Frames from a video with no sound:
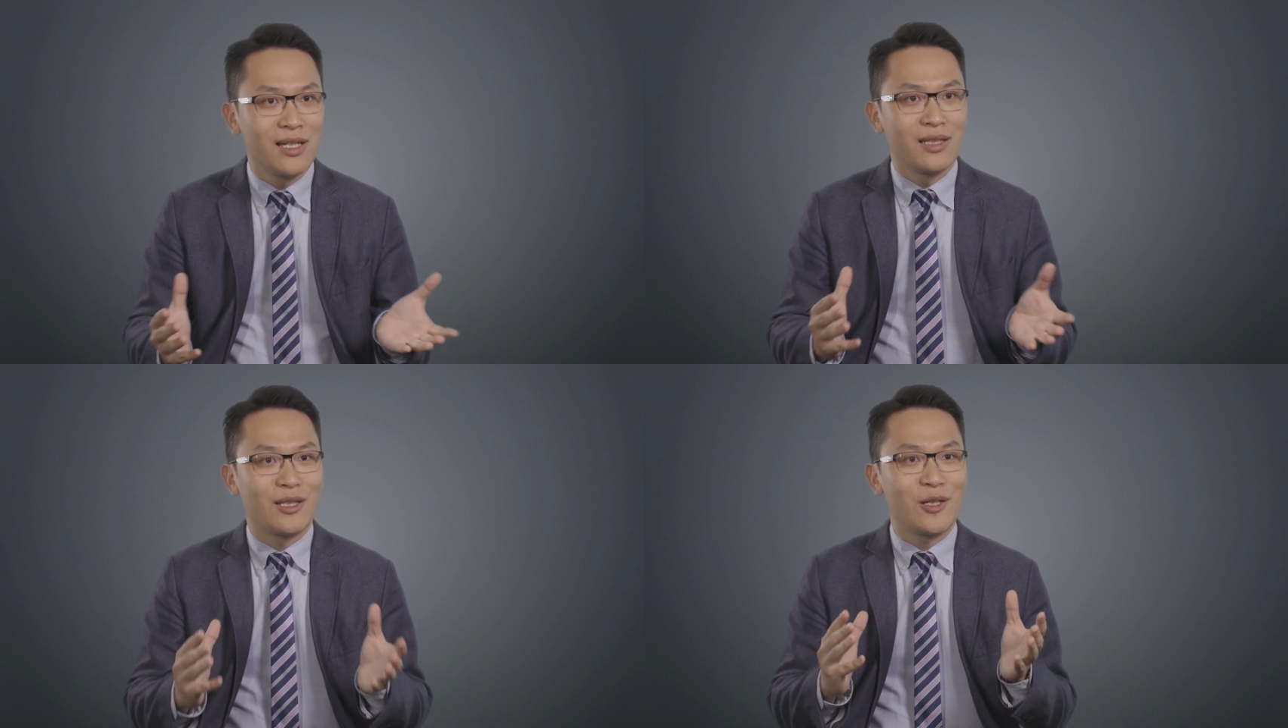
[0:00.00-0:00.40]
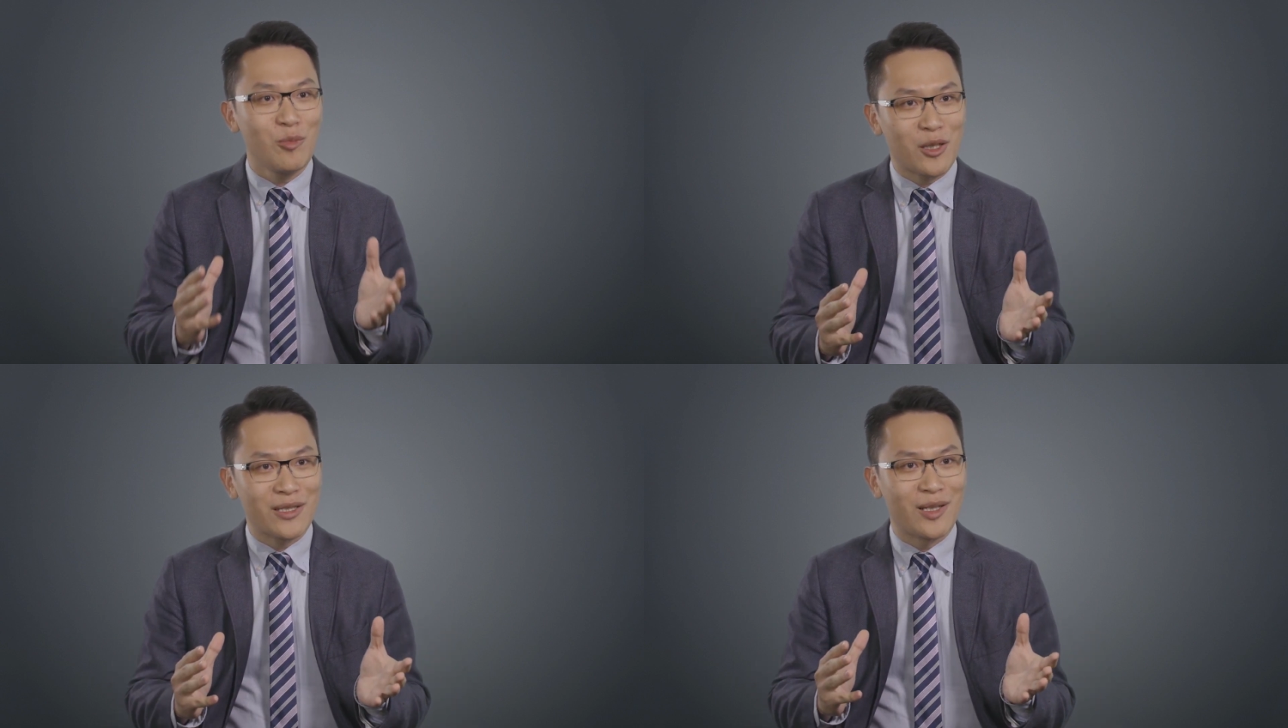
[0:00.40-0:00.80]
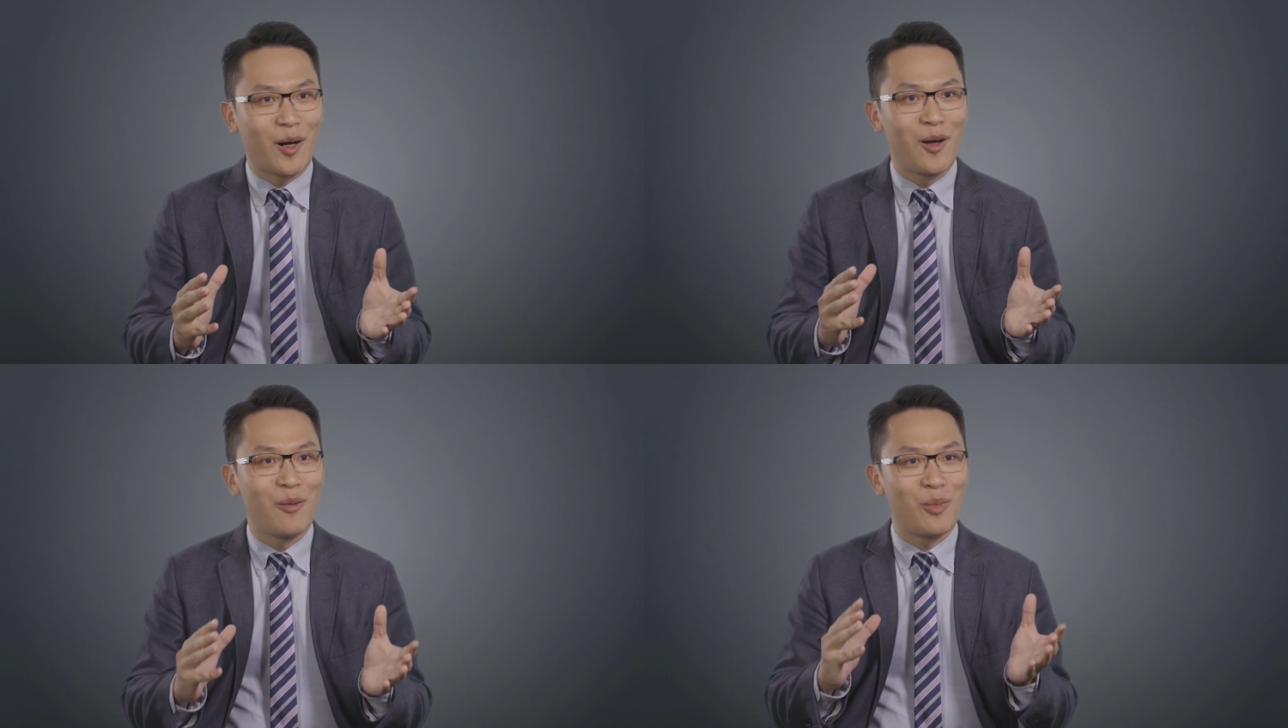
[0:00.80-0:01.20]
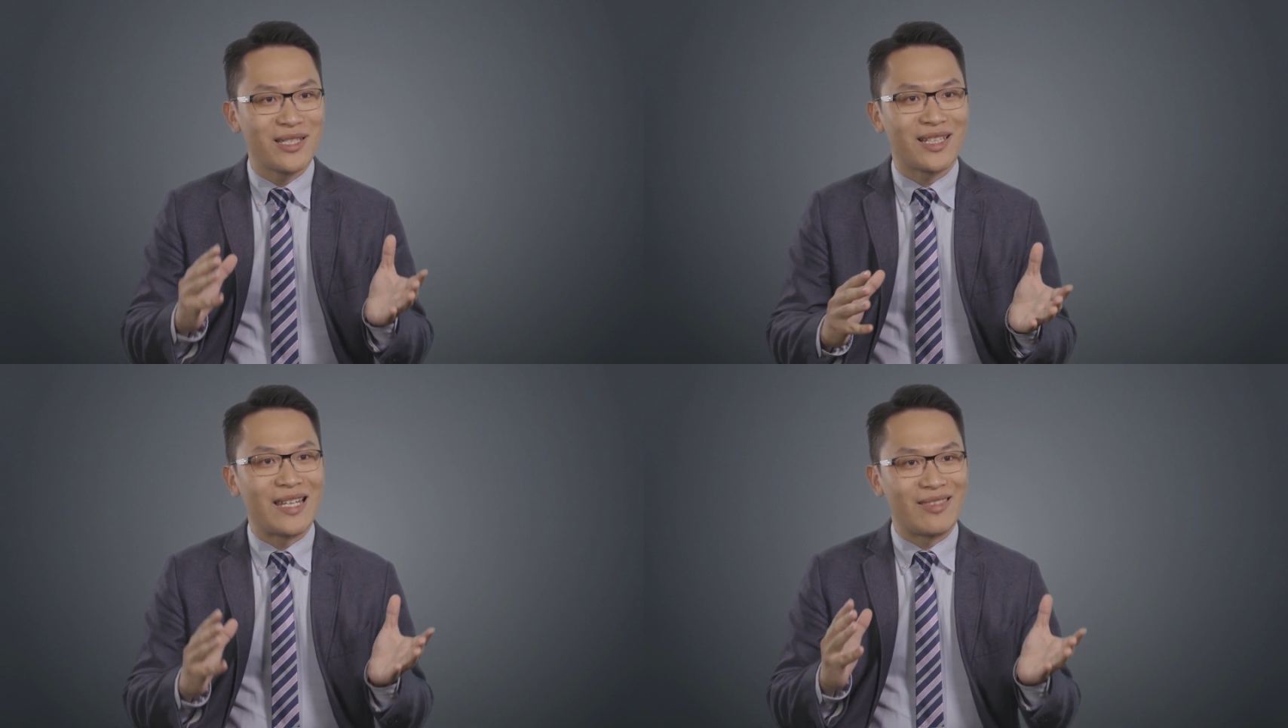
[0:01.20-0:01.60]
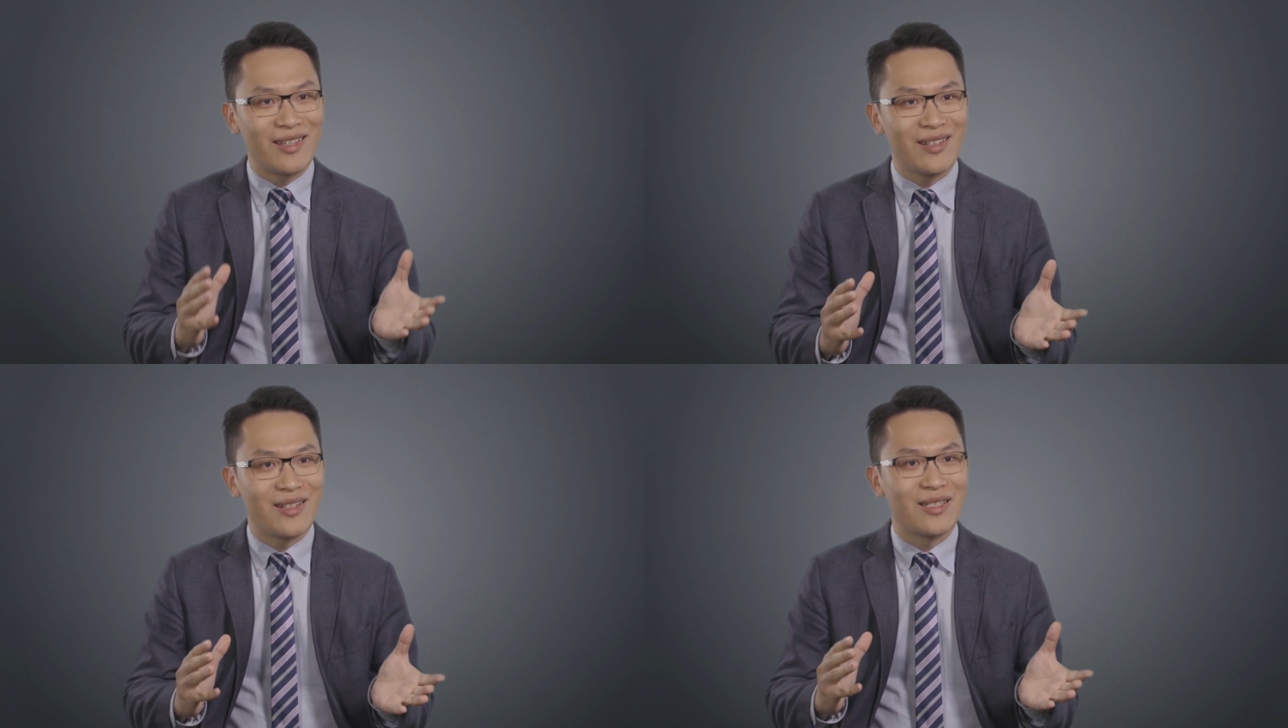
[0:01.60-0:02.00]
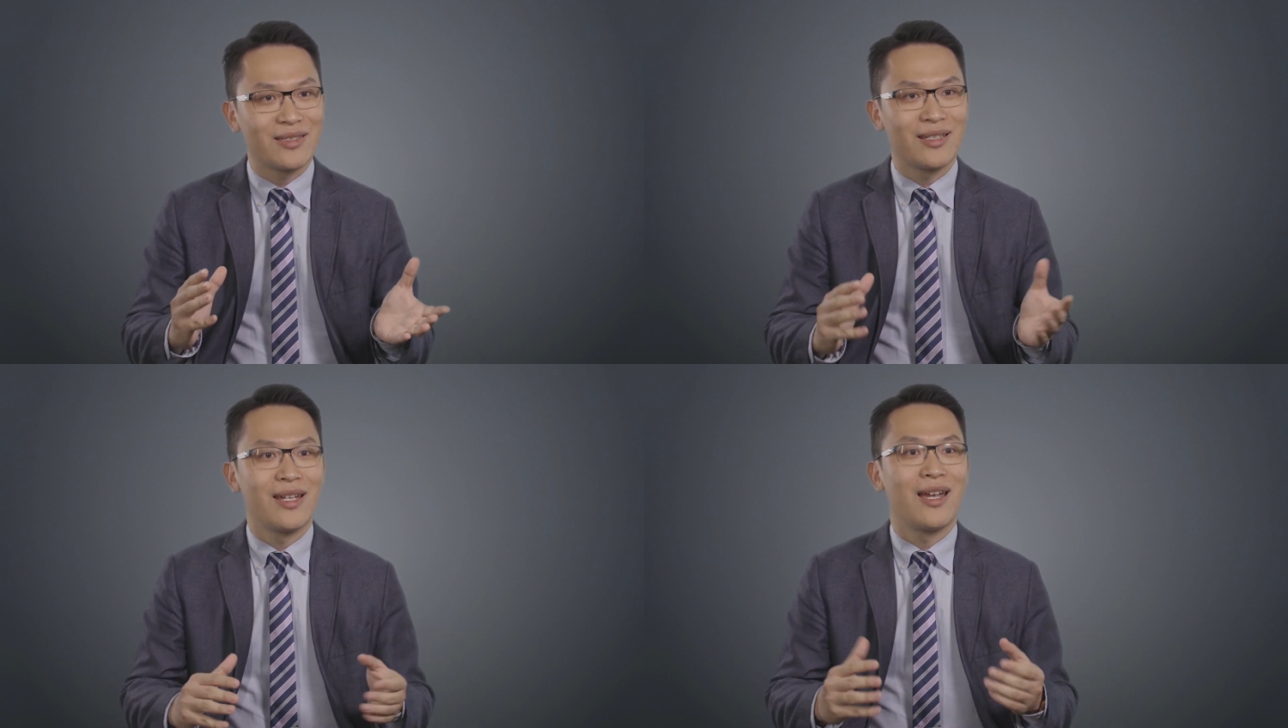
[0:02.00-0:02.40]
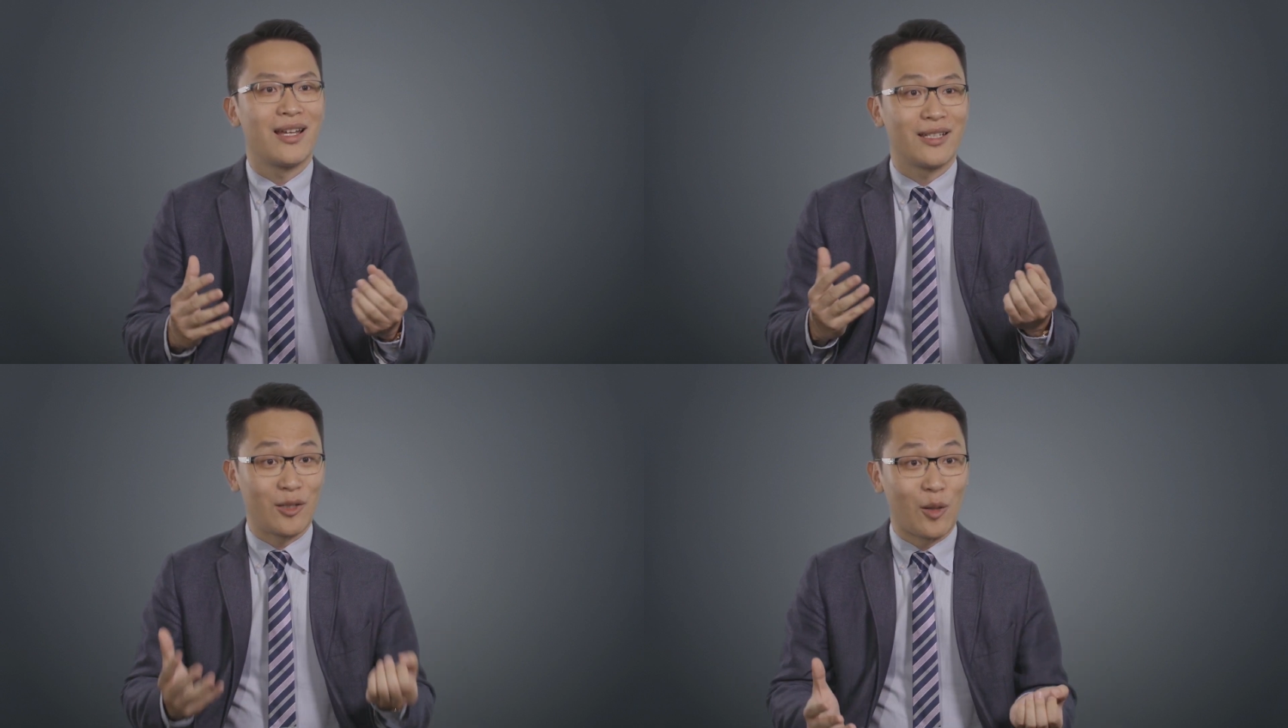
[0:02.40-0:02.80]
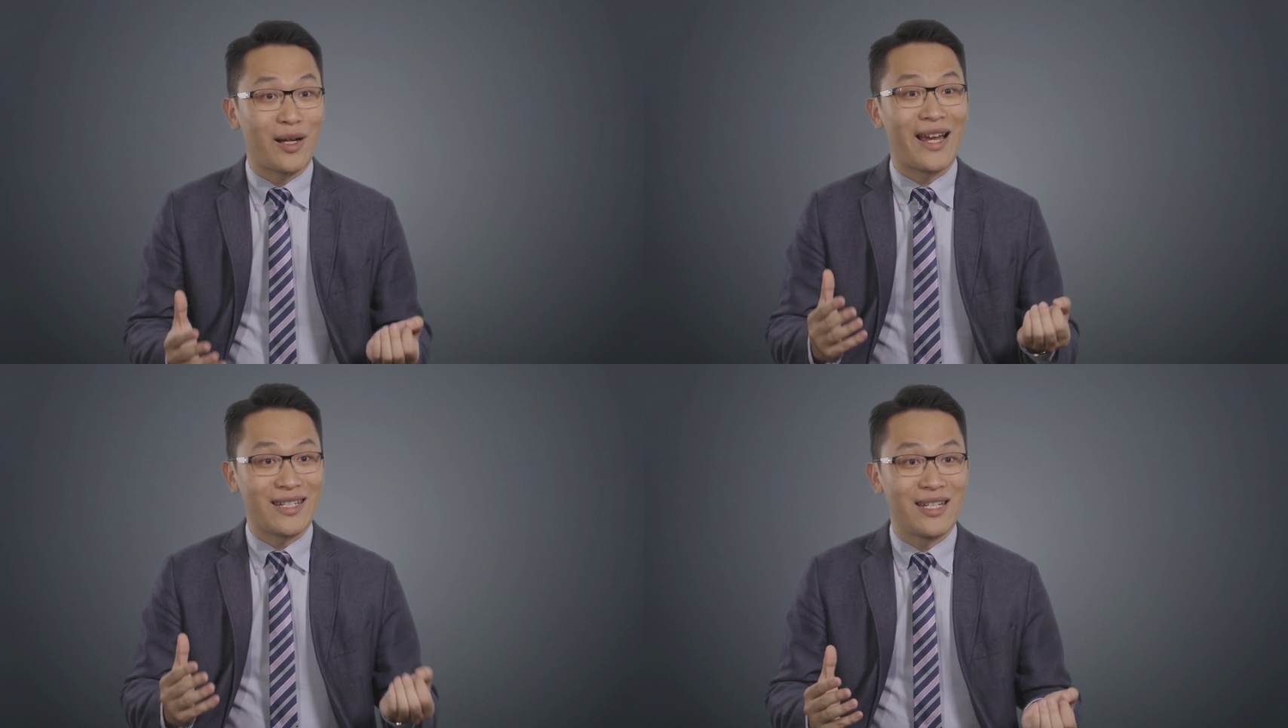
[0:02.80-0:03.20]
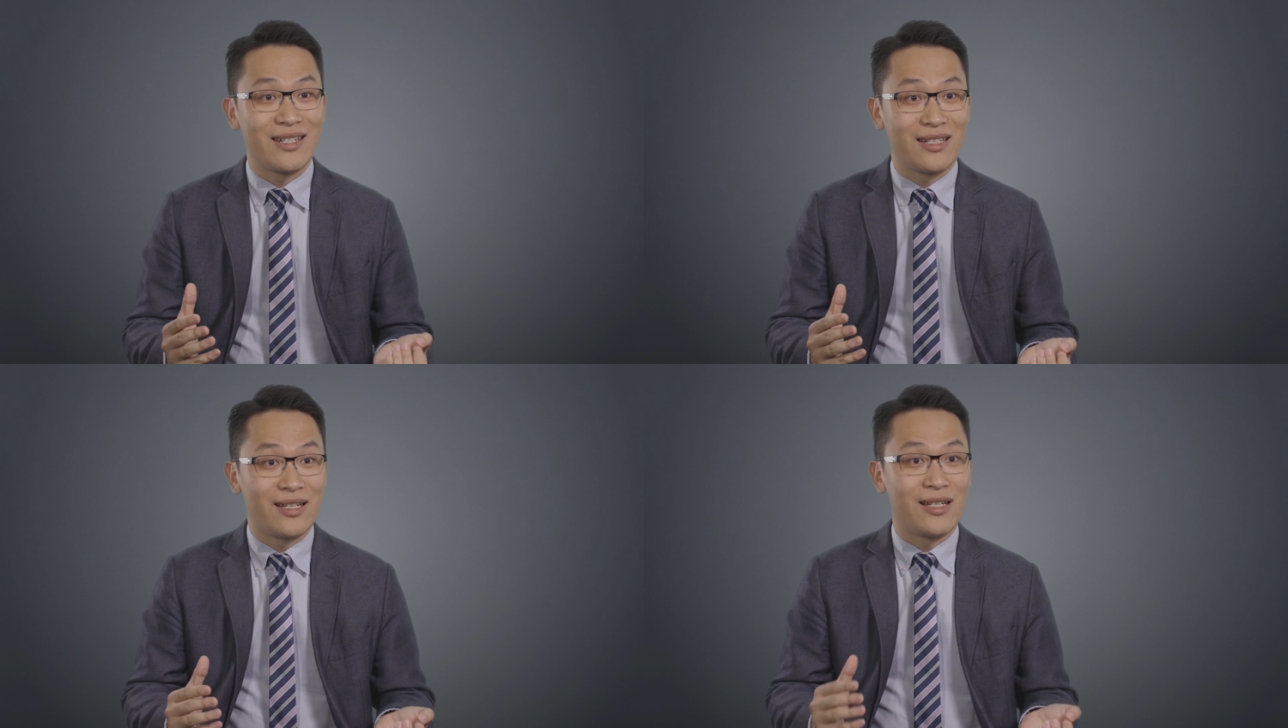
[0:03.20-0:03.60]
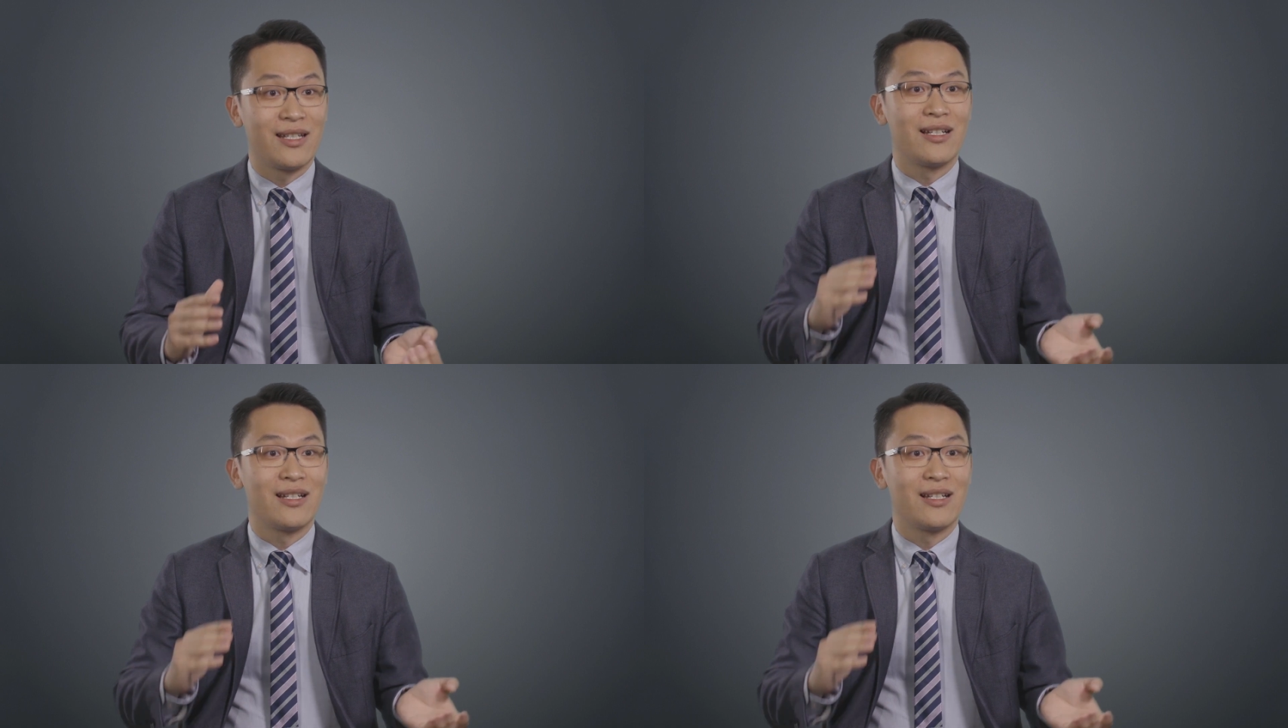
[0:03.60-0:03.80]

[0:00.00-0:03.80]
the tumor cell basically did this, you know, identity